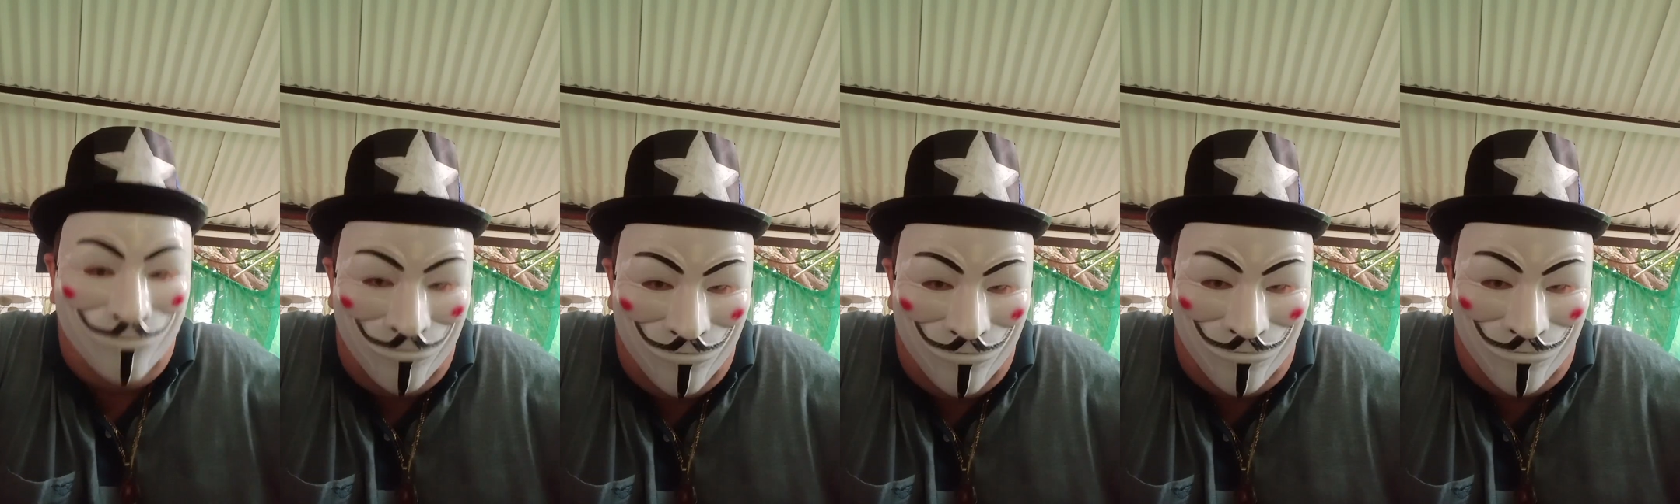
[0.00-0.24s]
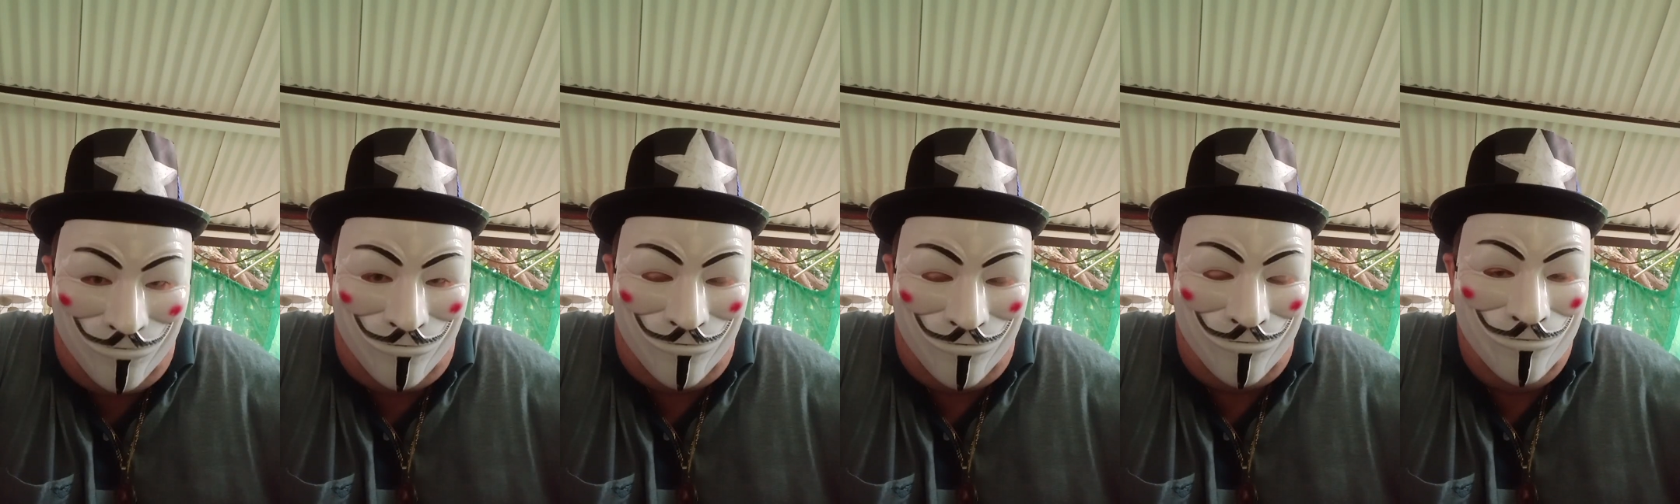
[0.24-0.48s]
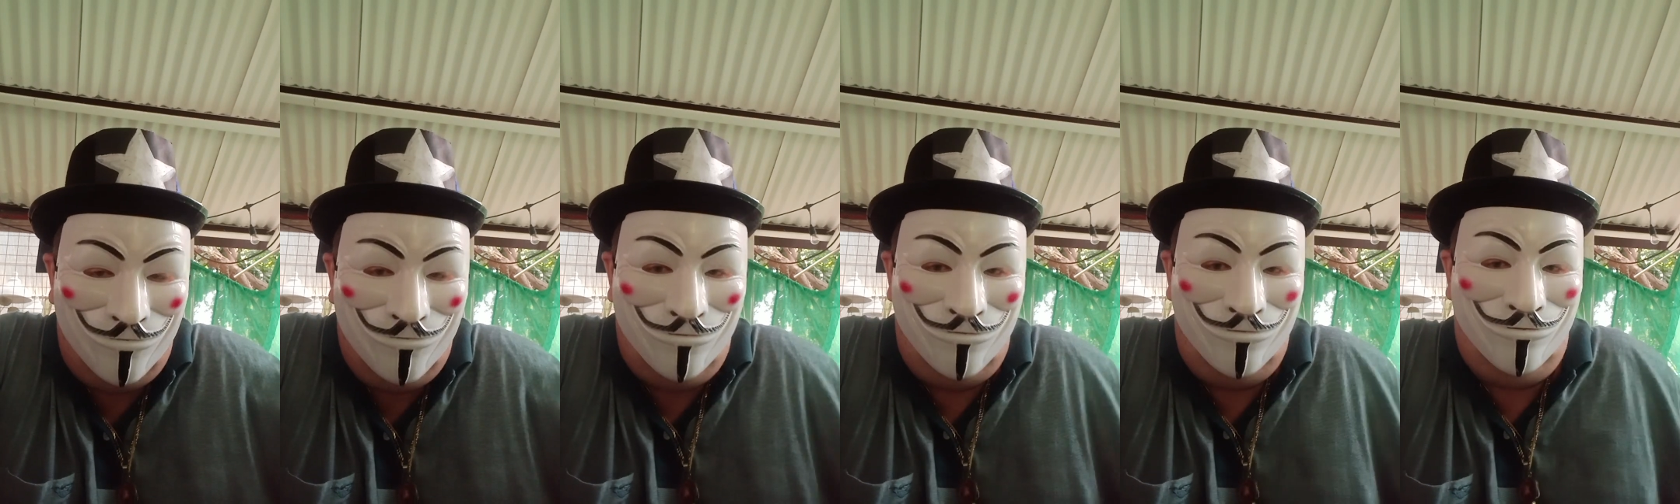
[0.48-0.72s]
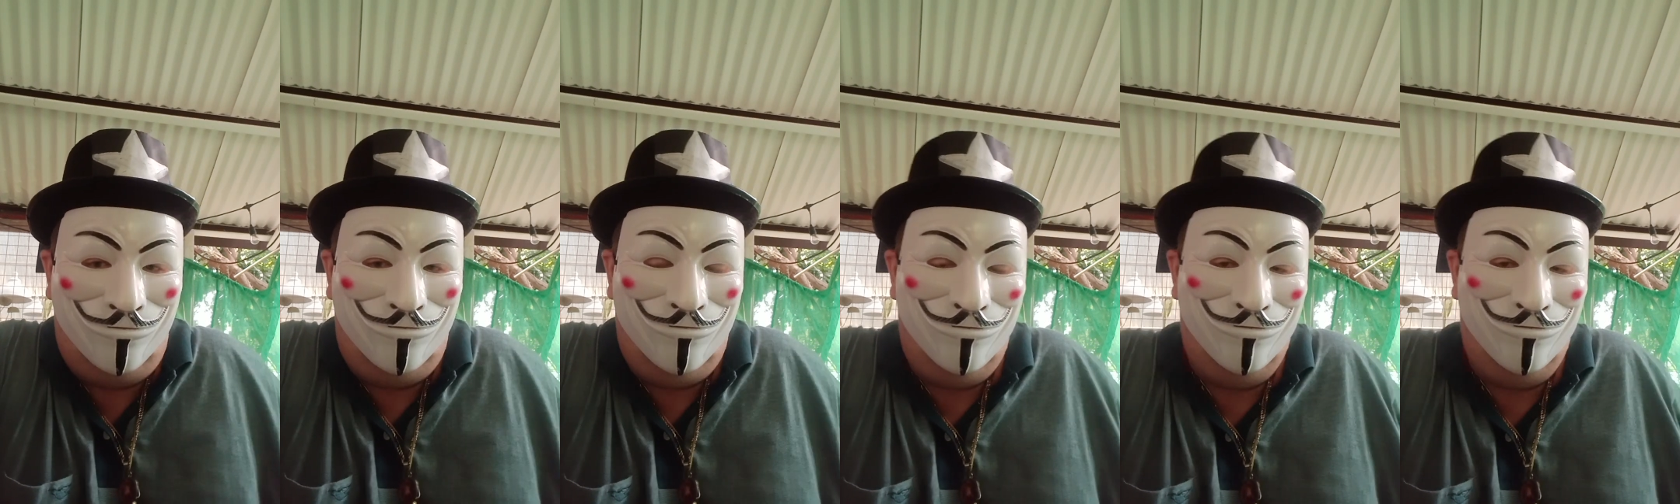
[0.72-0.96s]

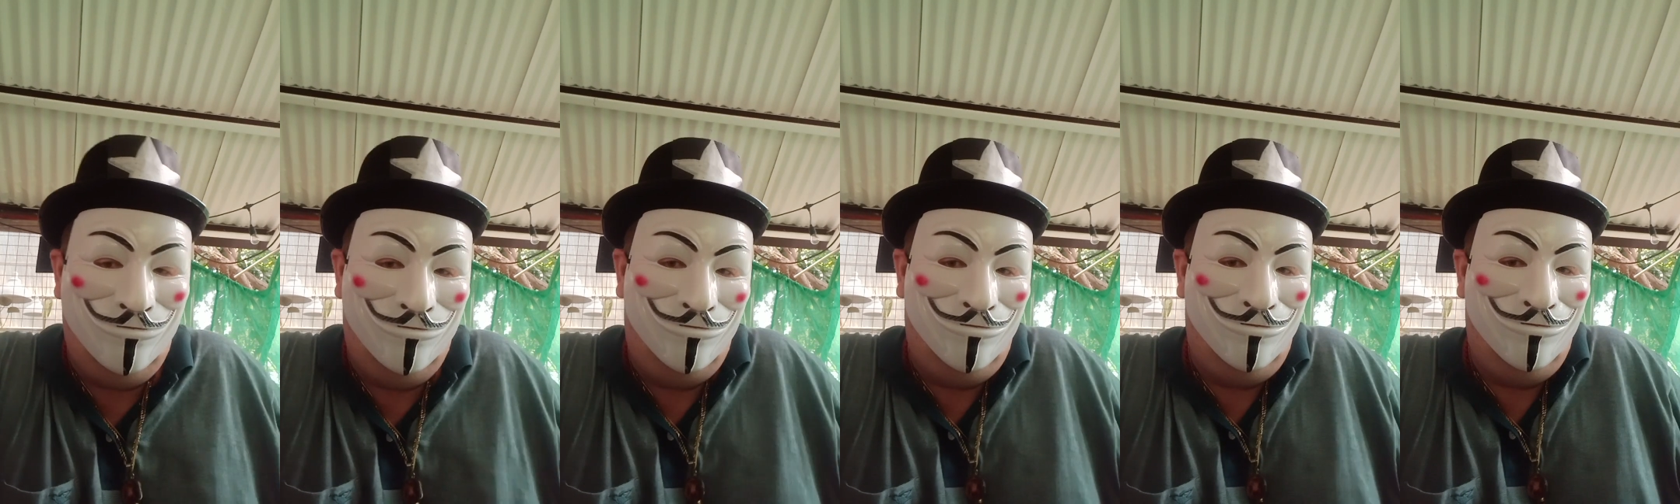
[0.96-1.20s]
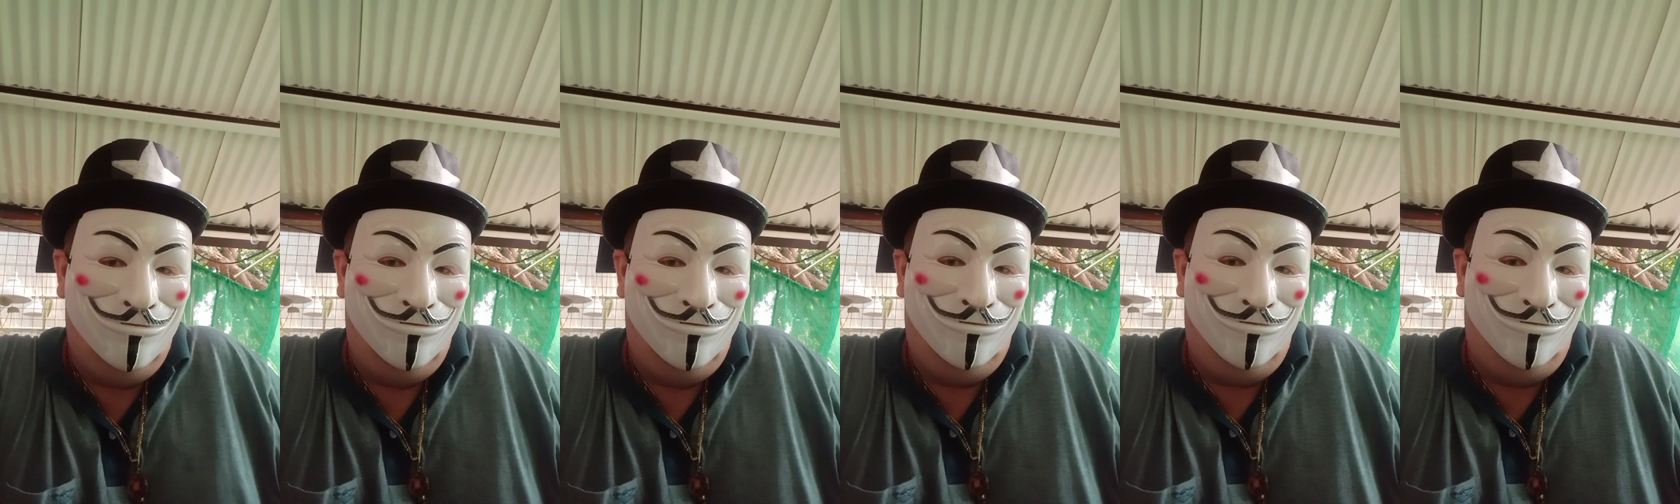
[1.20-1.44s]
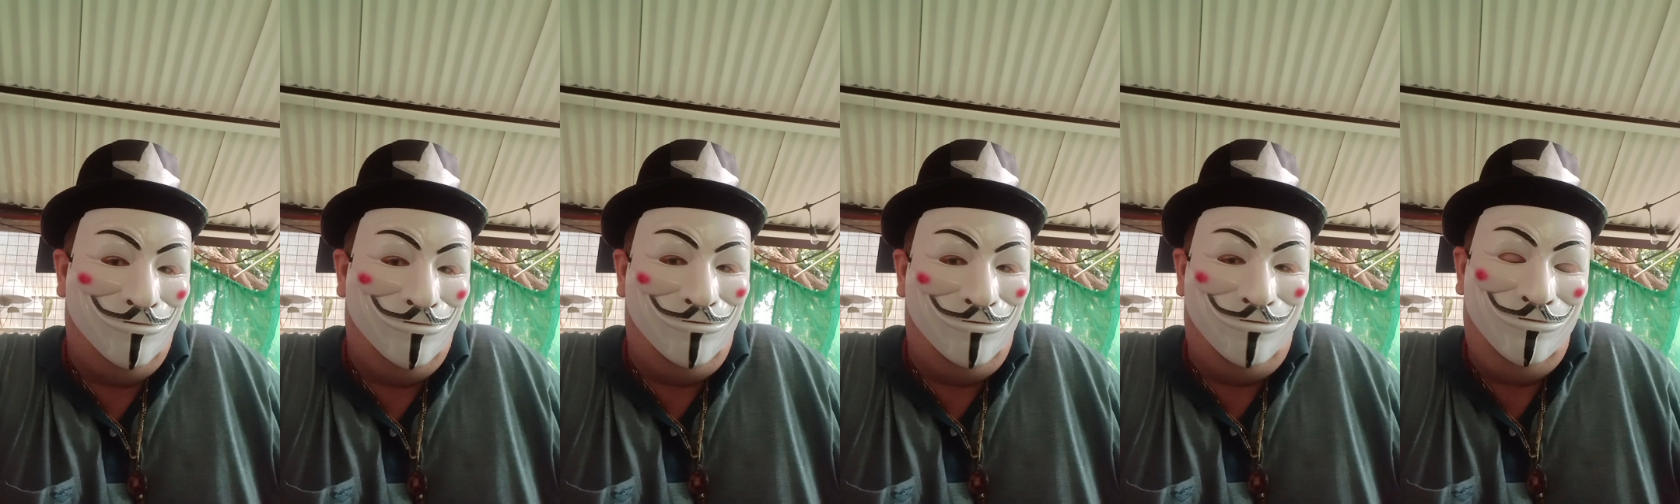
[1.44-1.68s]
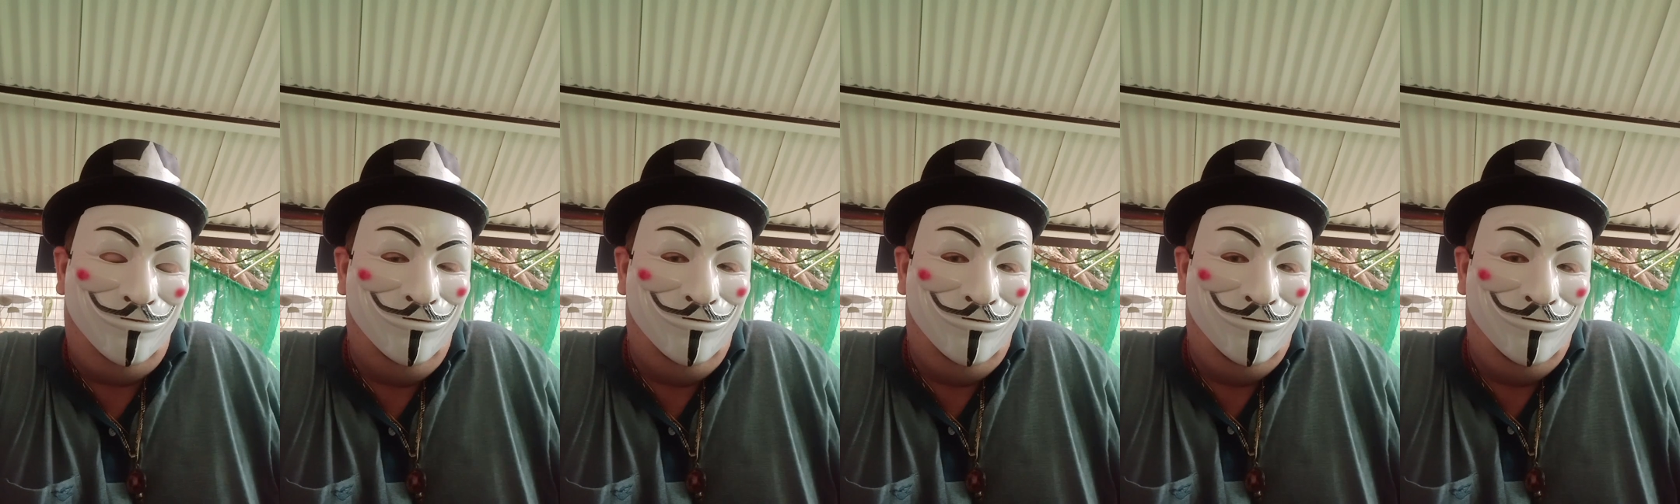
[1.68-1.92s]
is. You
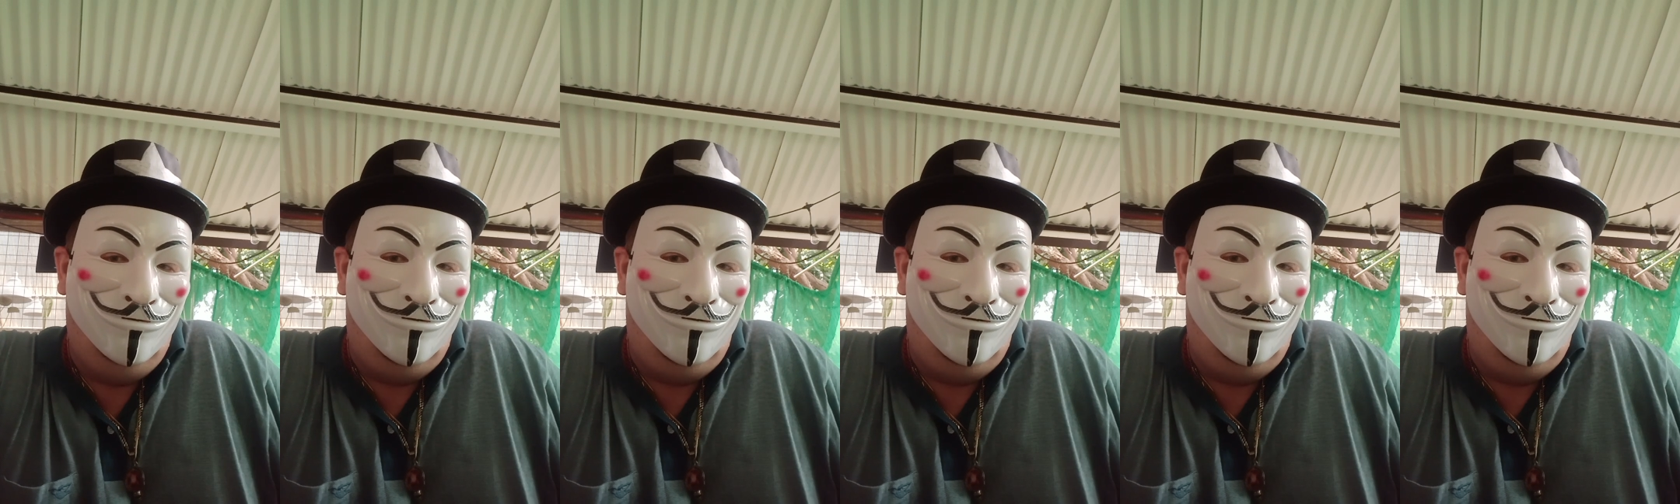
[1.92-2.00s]
know?